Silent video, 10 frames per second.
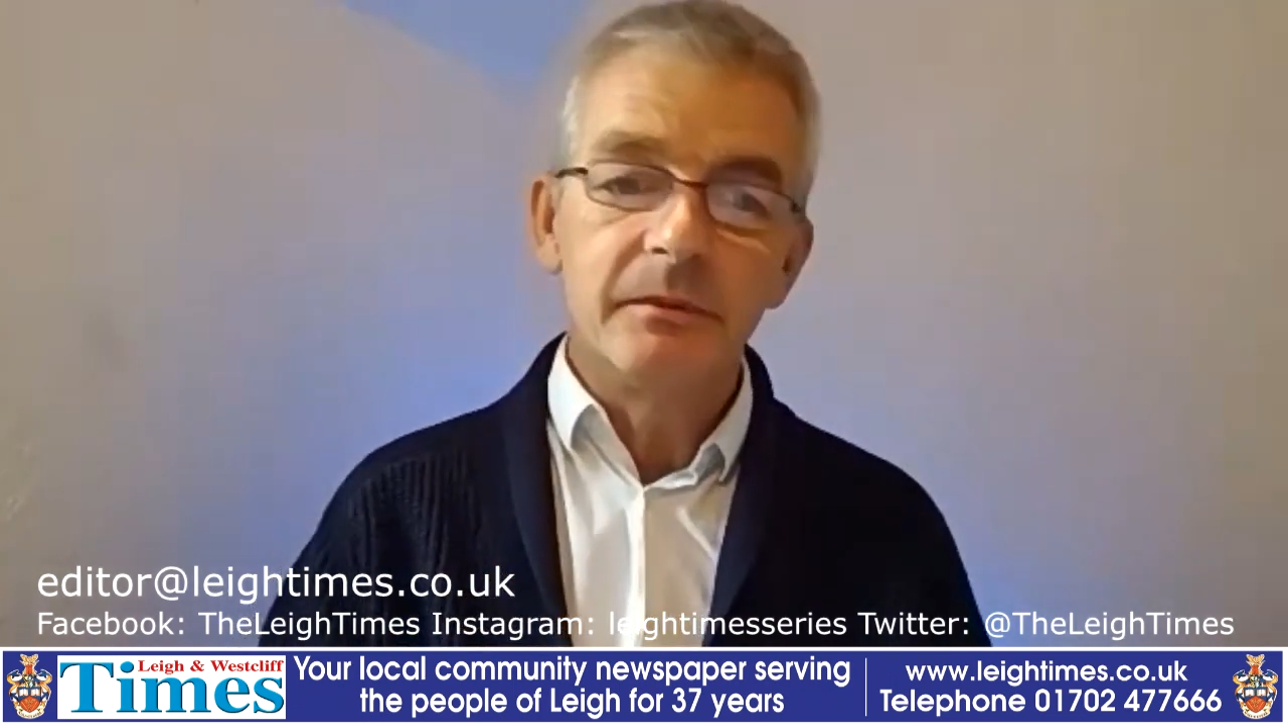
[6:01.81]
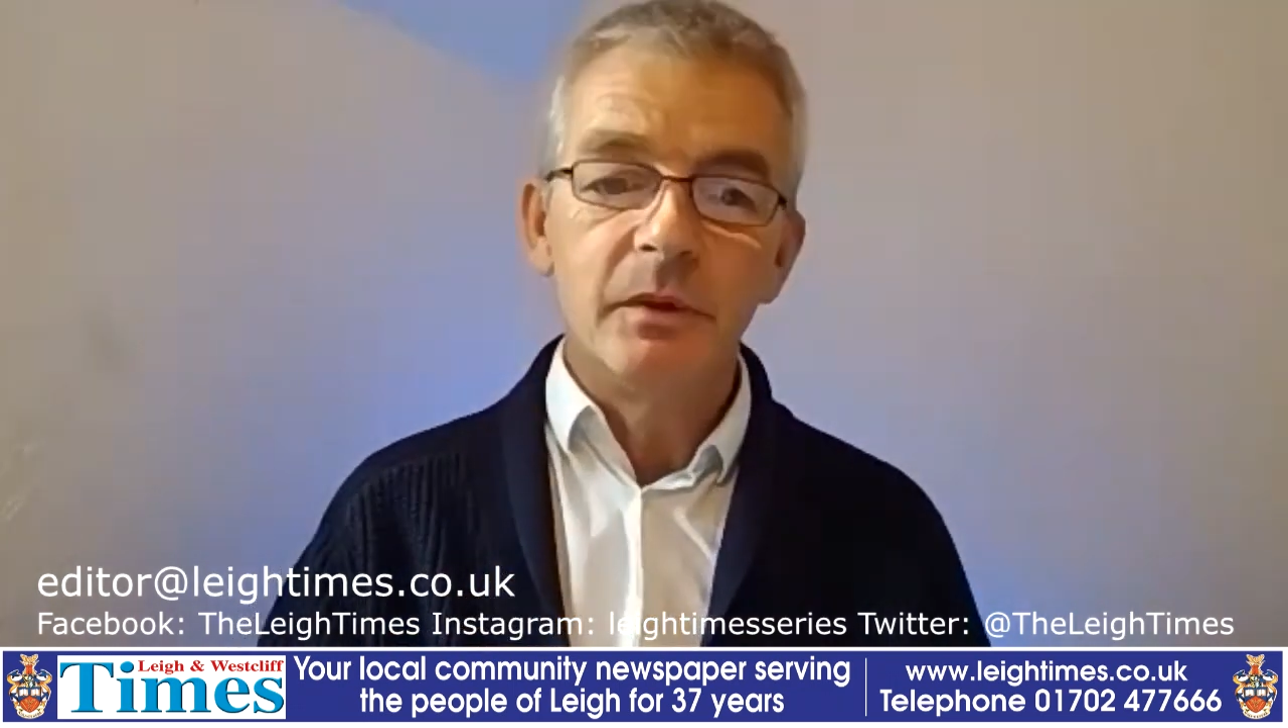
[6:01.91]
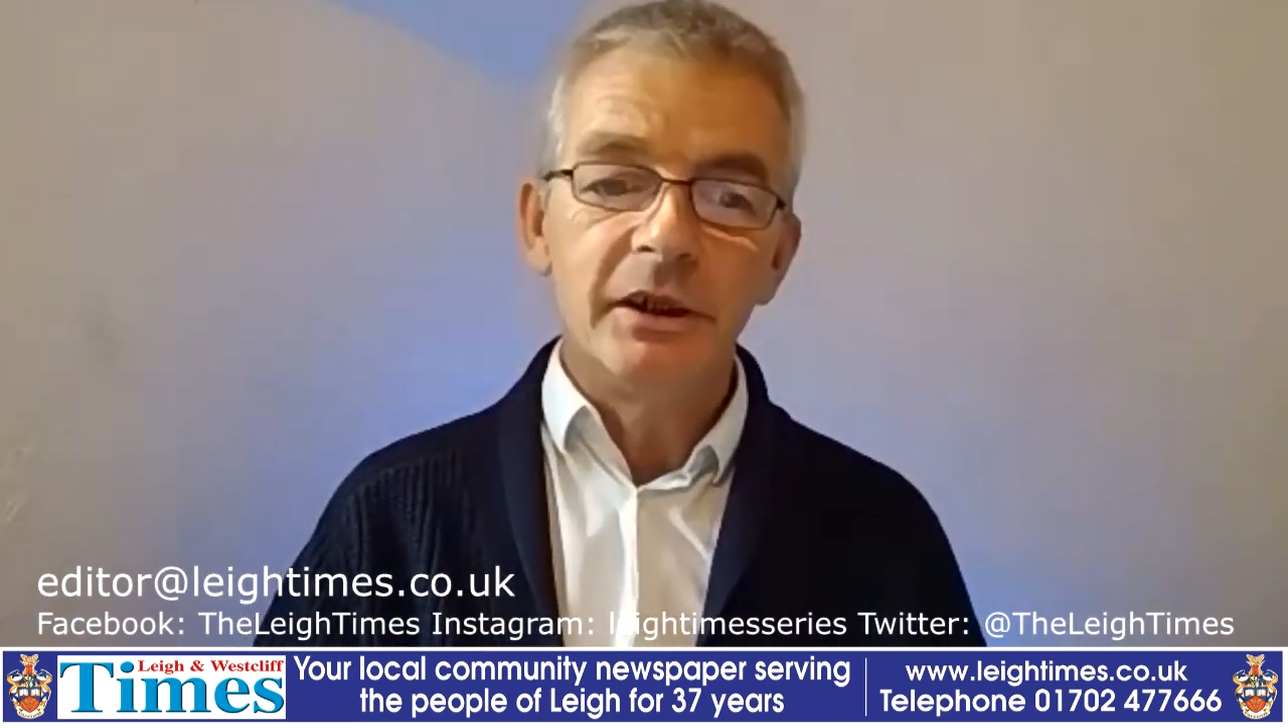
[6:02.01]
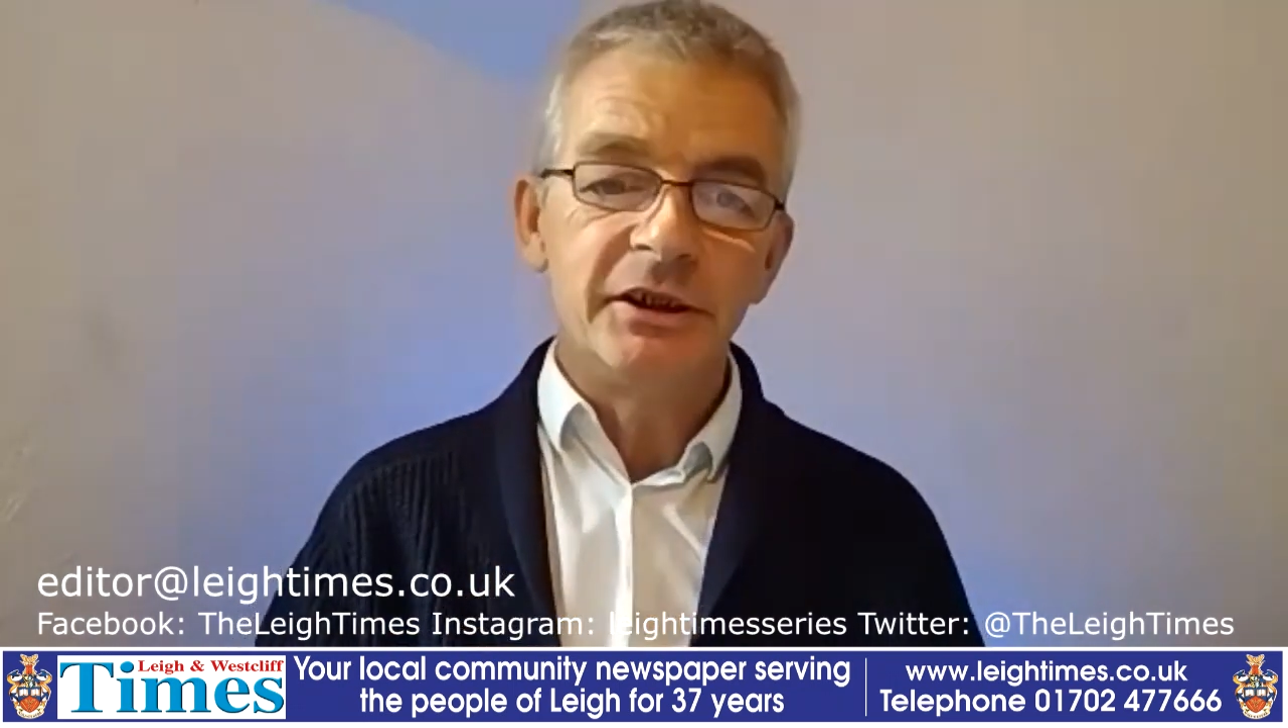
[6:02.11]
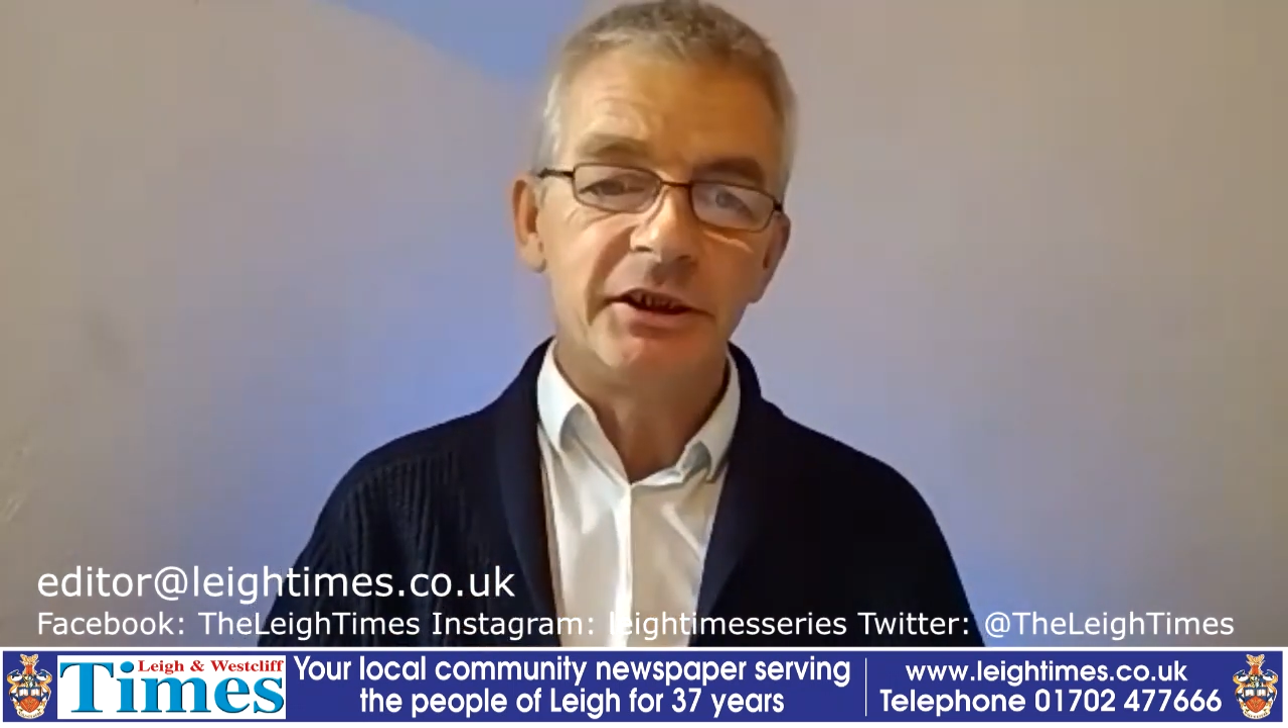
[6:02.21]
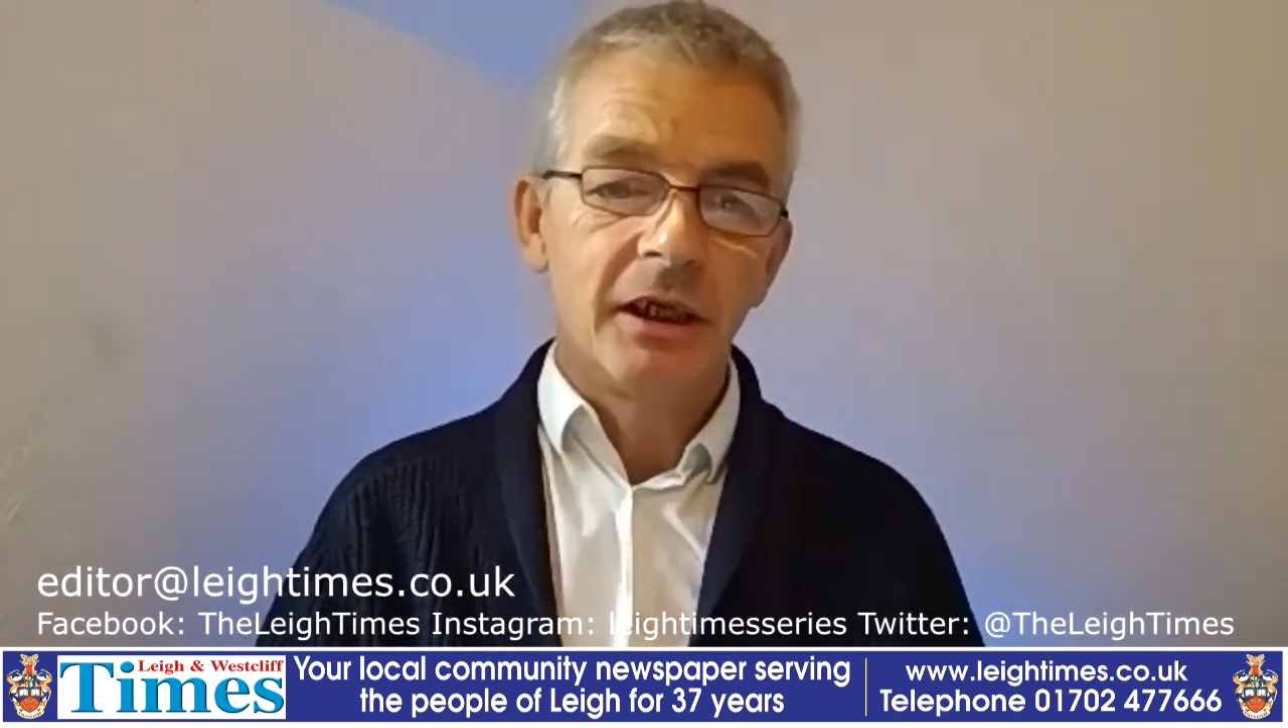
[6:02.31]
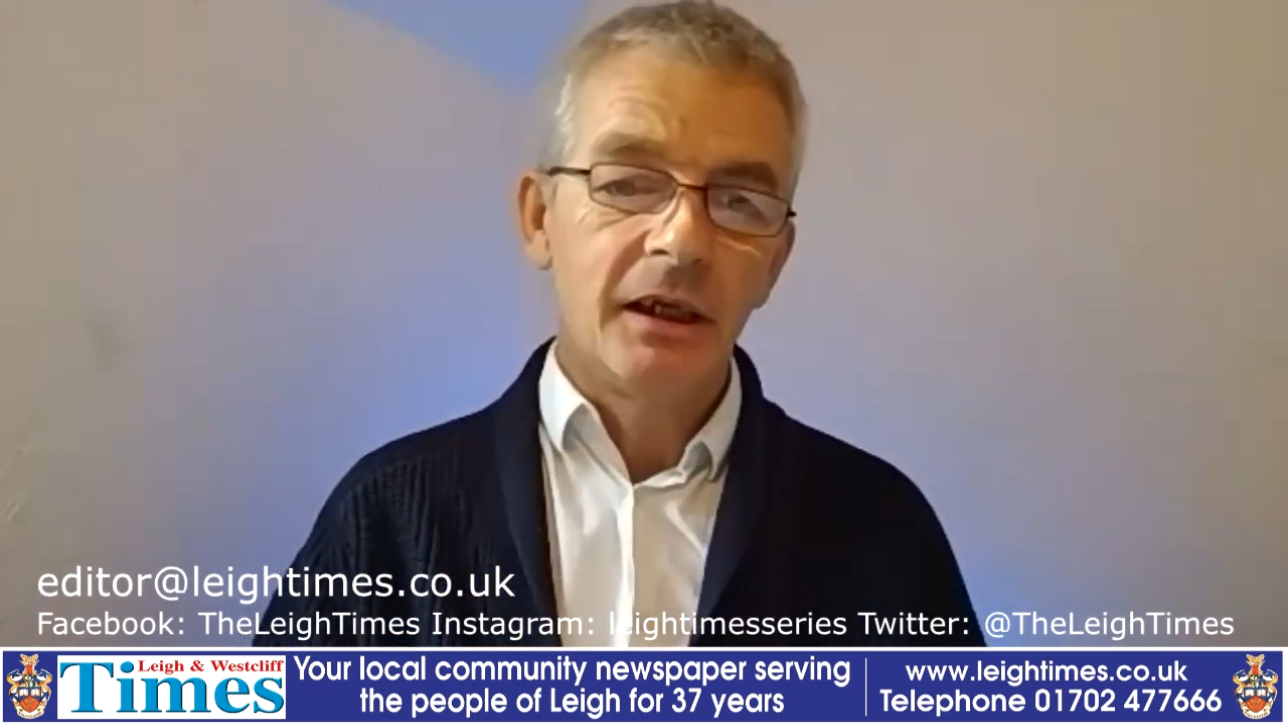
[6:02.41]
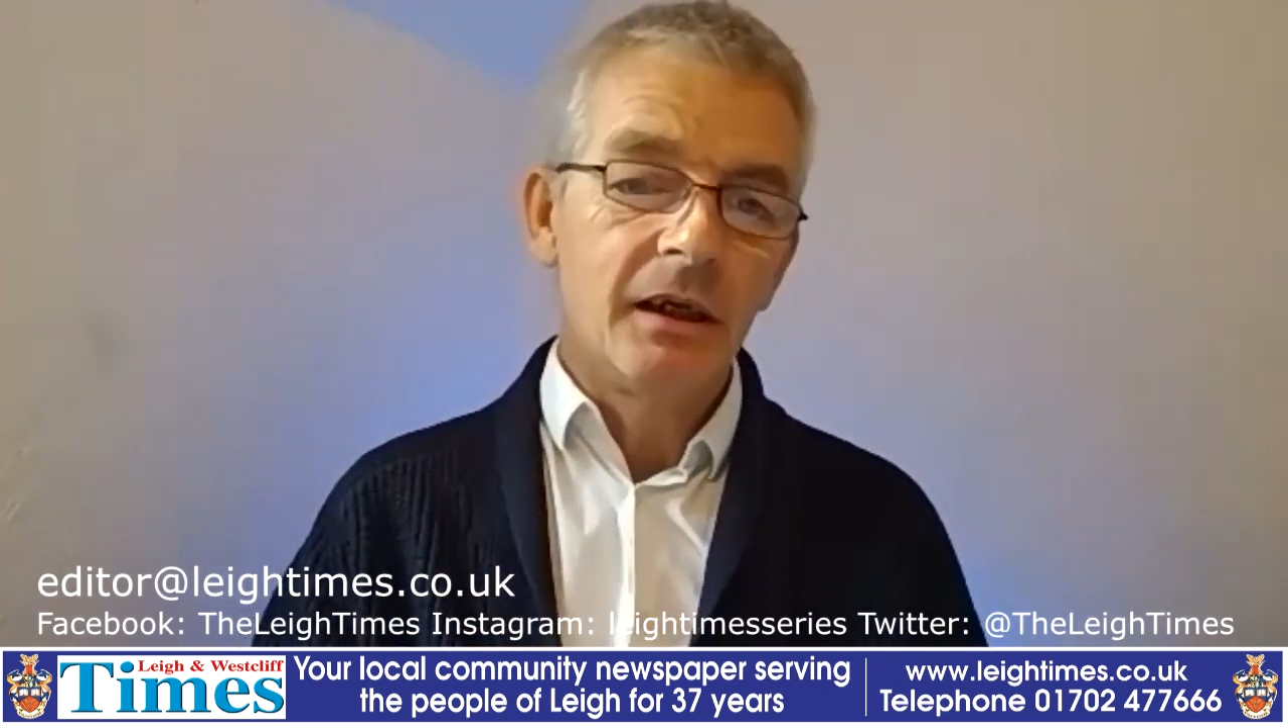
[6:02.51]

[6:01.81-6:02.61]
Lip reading: which